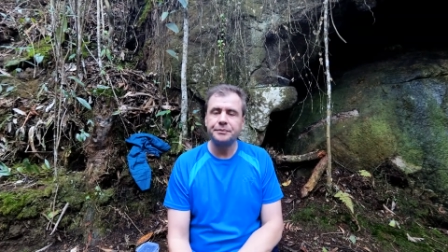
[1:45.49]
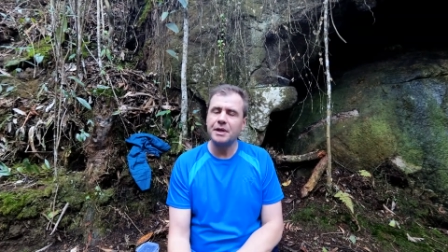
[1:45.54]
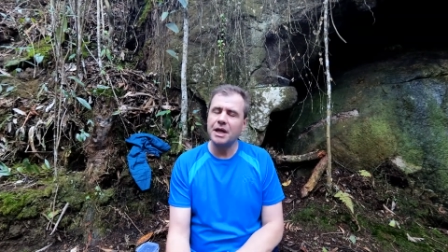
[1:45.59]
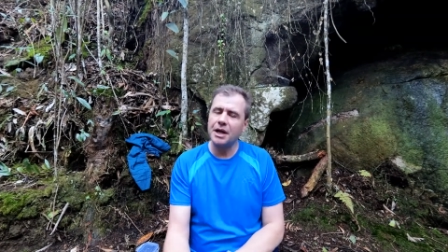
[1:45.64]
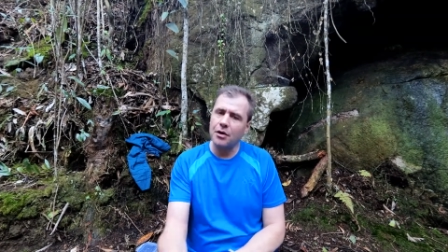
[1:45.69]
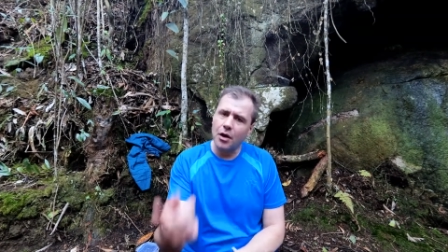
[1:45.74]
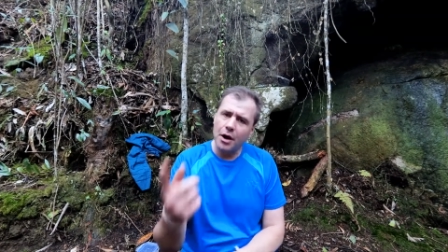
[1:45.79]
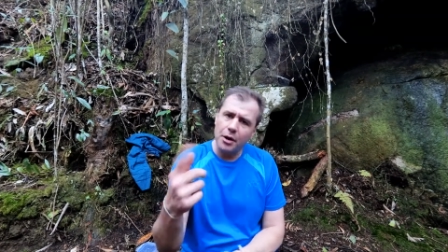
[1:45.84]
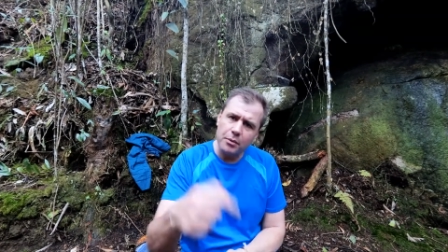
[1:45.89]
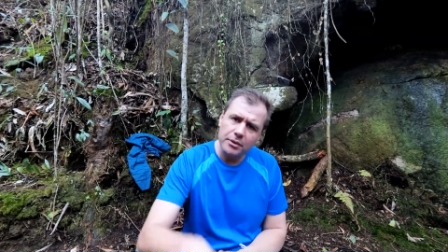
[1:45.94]

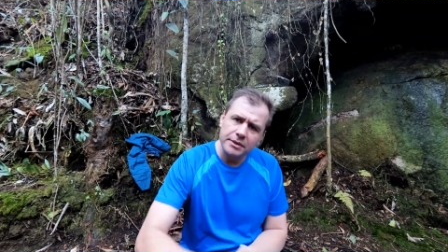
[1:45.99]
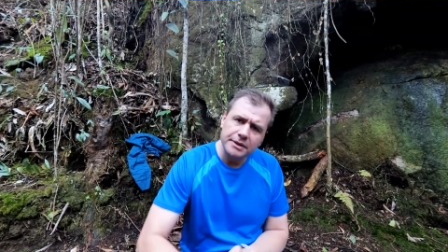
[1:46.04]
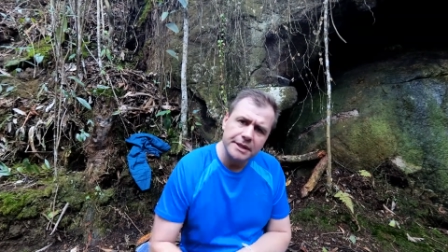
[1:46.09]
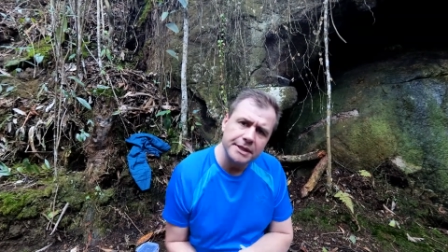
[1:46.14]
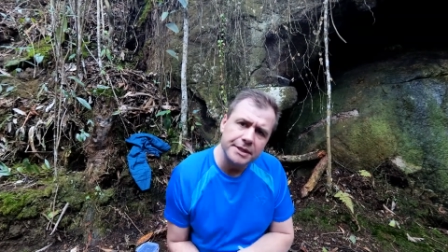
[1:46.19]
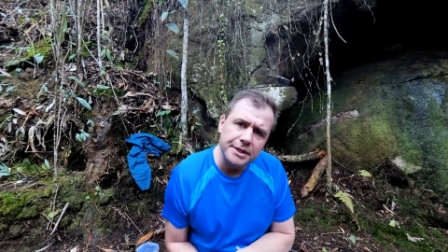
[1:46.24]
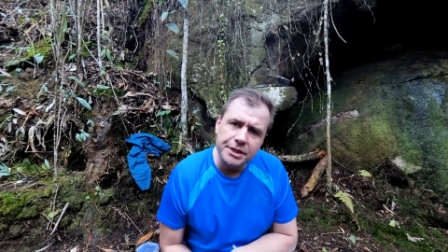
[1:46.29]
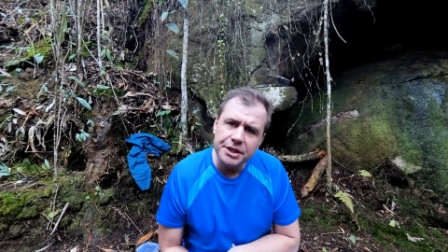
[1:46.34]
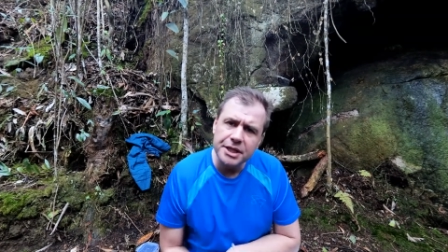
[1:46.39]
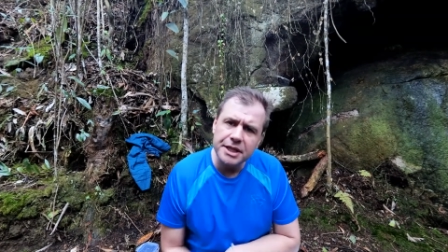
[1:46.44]
And I
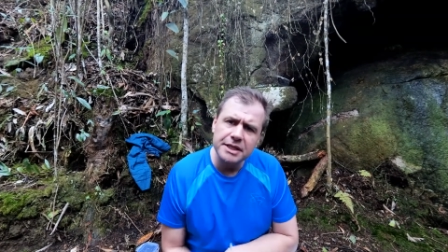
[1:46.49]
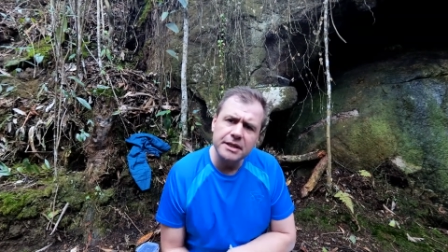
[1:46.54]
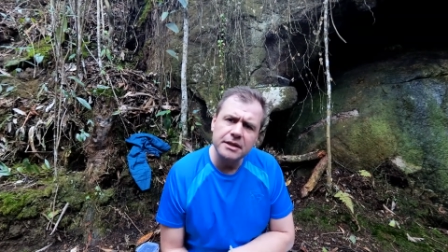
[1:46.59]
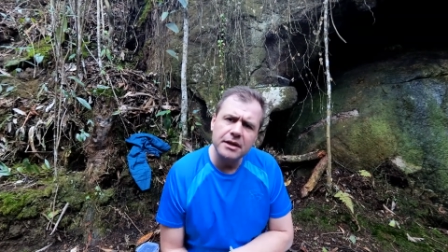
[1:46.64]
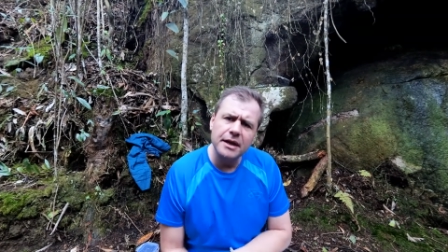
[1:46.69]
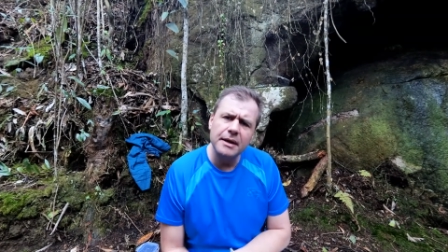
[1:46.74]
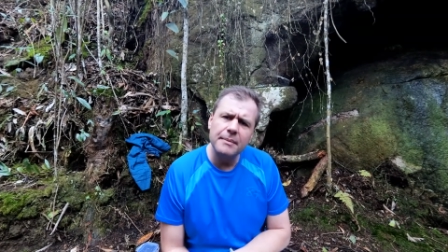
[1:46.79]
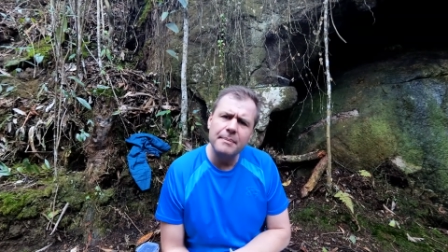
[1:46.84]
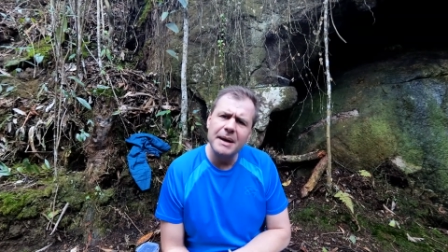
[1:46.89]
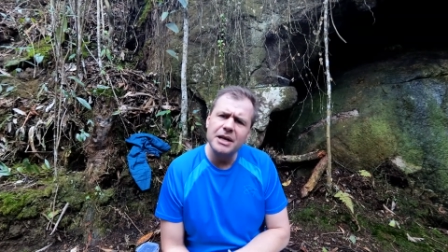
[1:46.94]
wanted to just
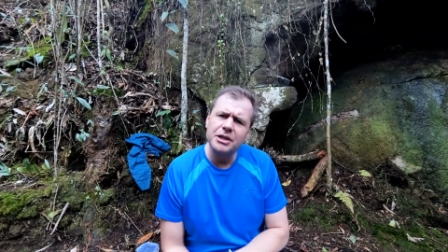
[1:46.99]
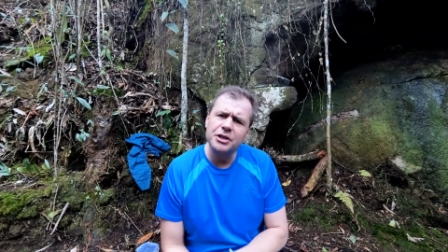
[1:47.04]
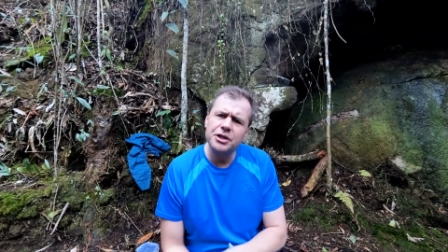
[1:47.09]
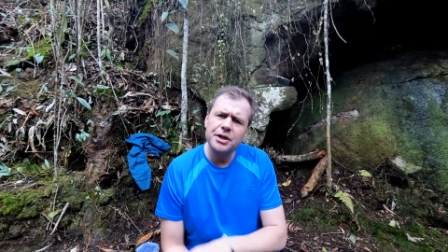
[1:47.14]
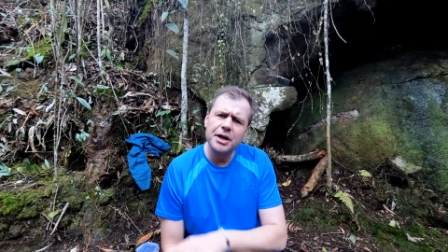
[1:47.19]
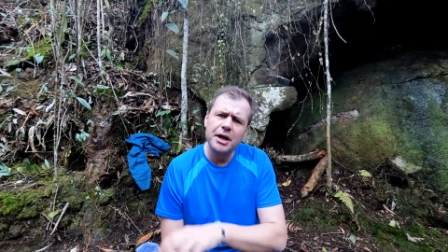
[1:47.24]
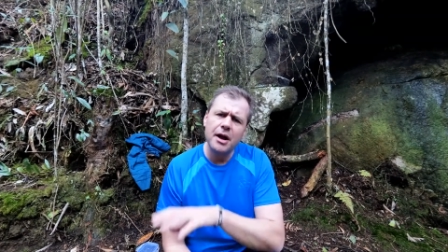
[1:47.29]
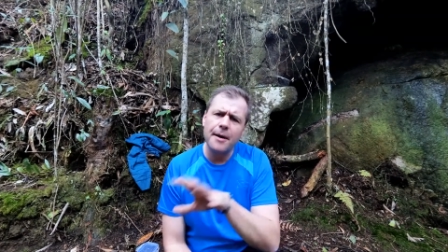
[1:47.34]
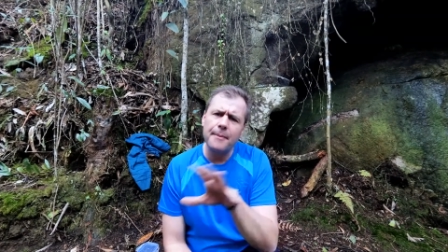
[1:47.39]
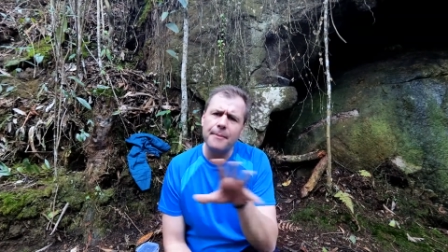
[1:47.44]

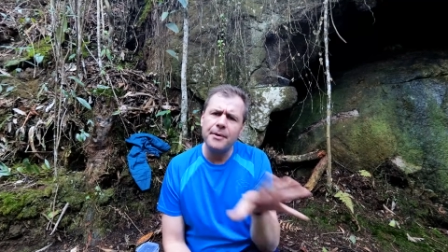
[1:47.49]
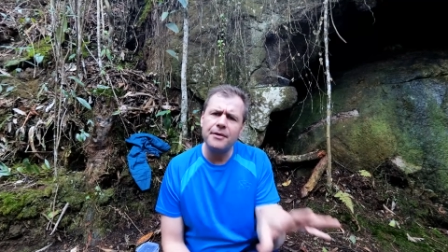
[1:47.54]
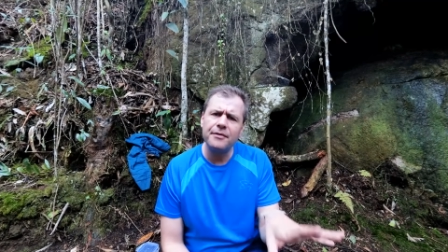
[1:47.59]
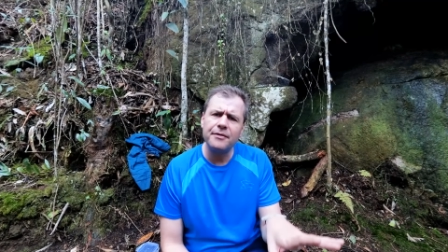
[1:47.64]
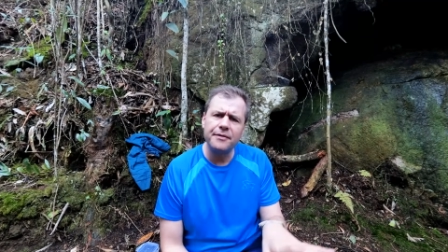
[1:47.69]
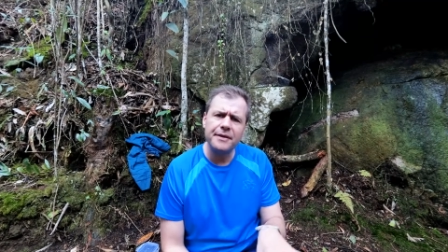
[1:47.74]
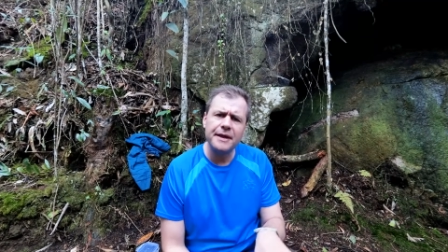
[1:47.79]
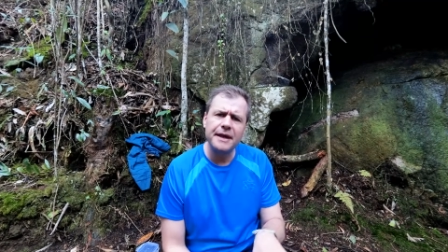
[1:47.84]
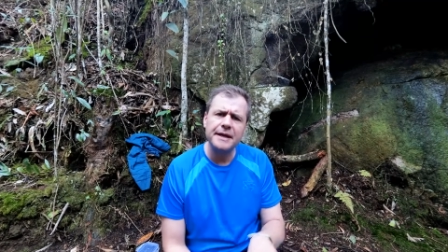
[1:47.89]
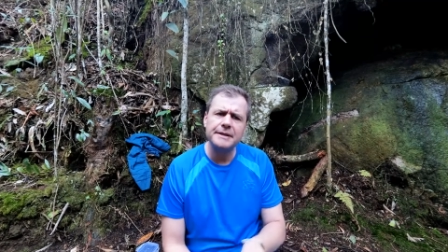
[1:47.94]
mention a couple of
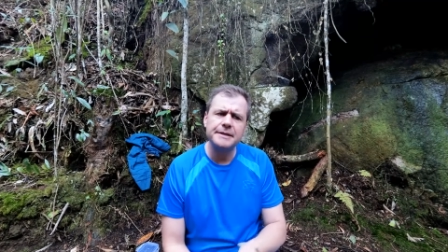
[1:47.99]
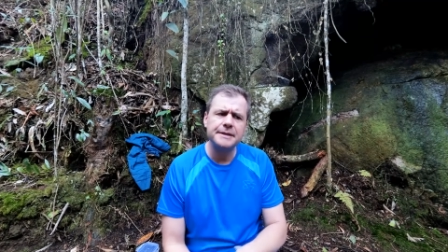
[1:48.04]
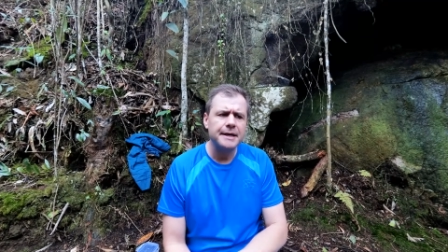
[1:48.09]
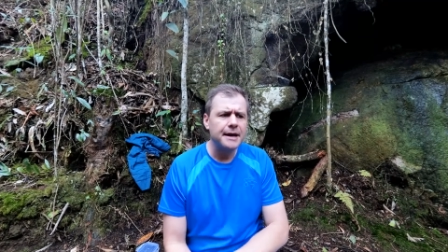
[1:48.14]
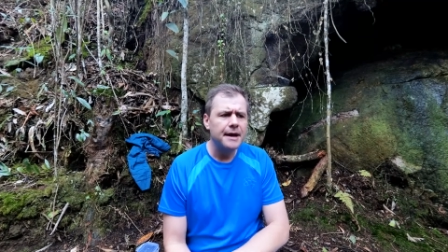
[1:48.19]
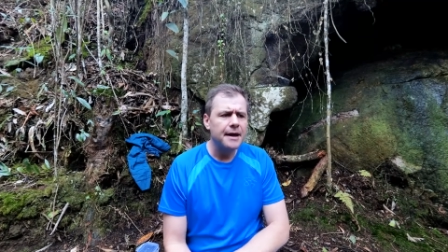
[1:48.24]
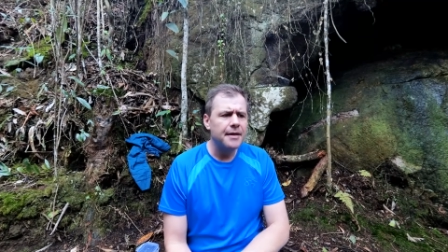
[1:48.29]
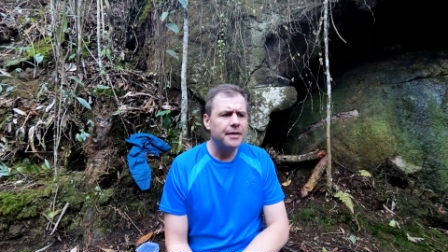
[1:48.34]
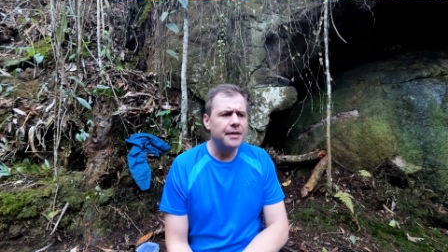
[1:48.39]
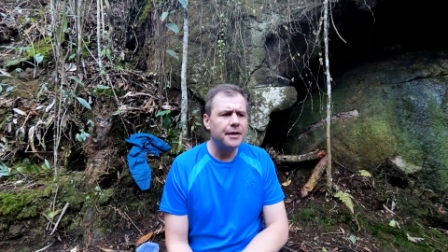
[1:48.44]
things
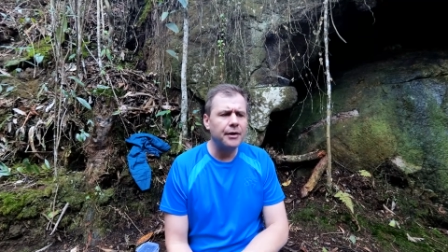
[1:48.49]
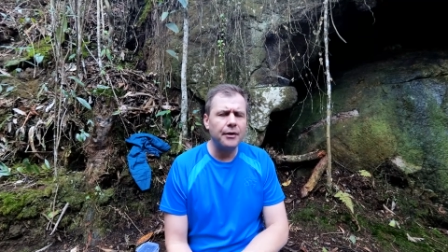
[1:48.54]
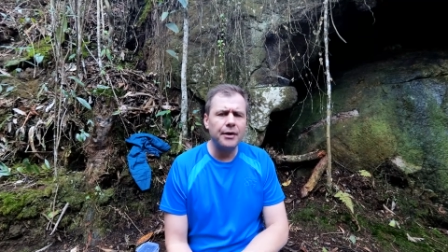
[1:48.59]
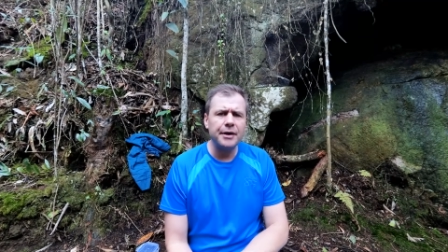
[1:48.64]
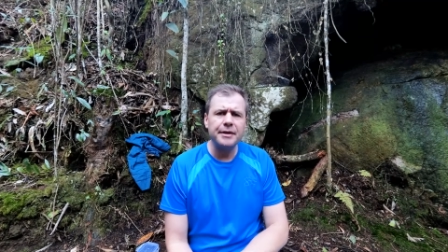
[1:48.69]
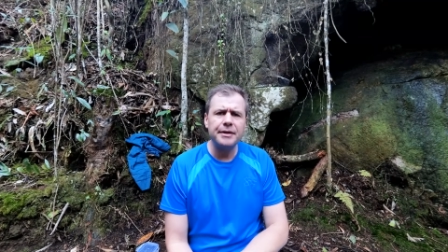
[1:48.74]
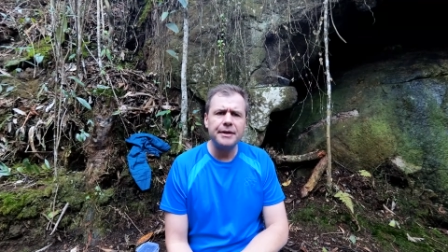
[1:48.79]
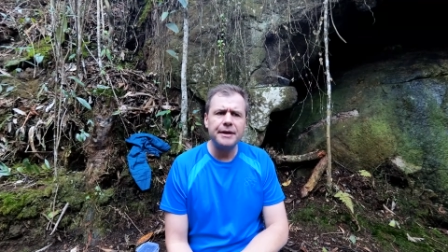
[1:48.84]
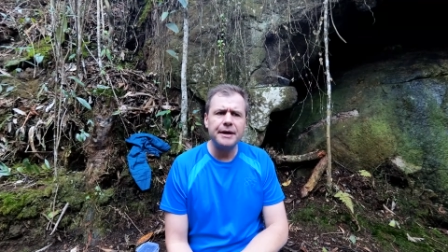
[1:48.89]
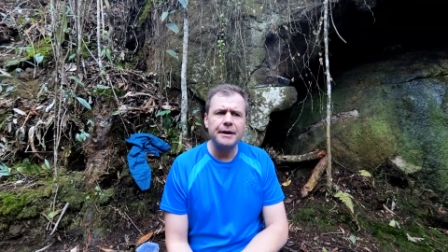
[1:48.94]
that I
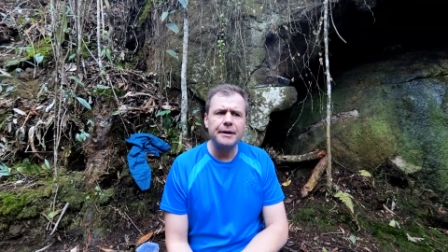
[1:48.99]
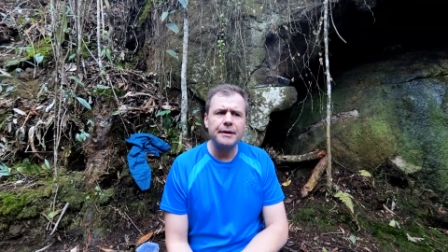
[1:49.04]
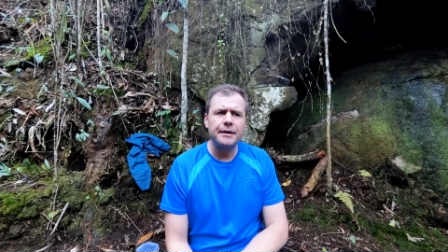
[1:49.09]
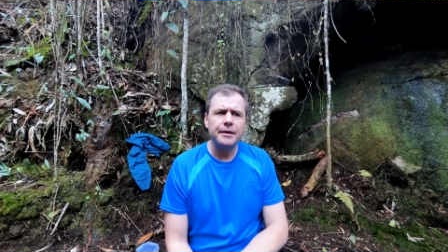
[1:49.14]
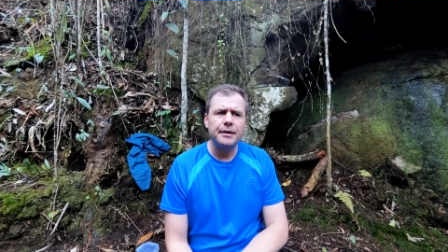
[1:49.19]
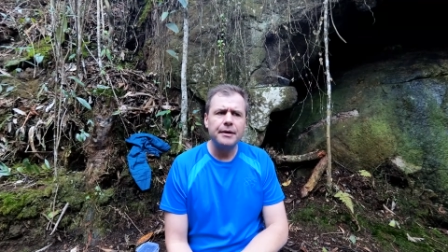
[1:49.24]
think